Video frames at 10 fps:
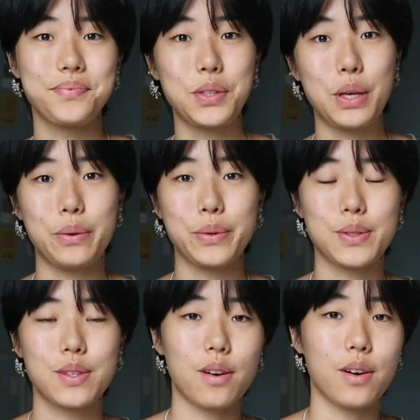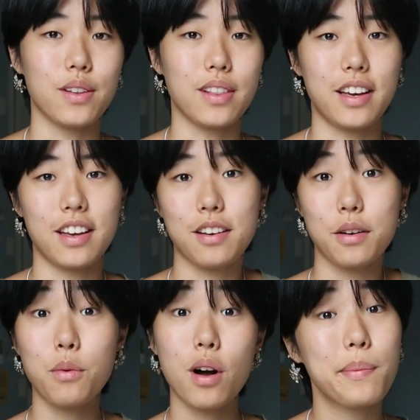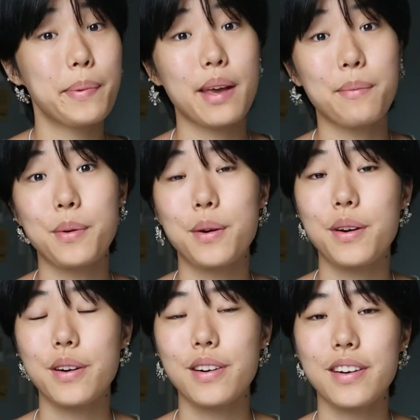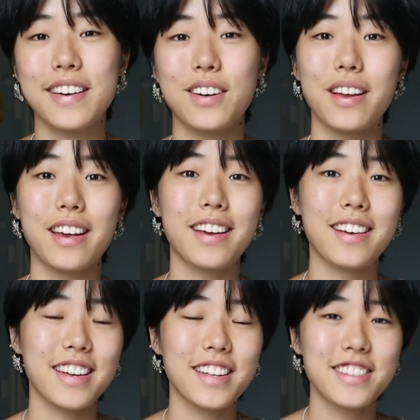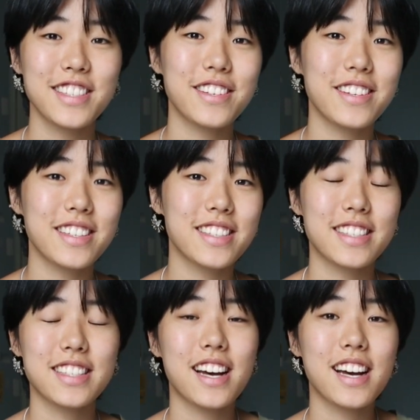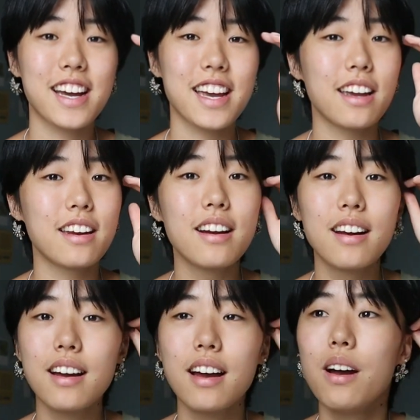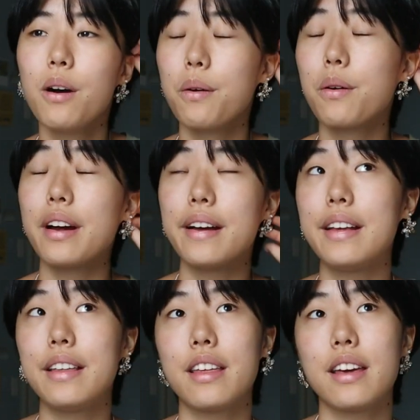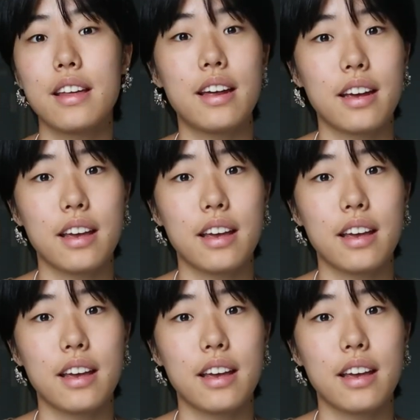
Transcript: used on like wallpaper or like interior design, or anything that I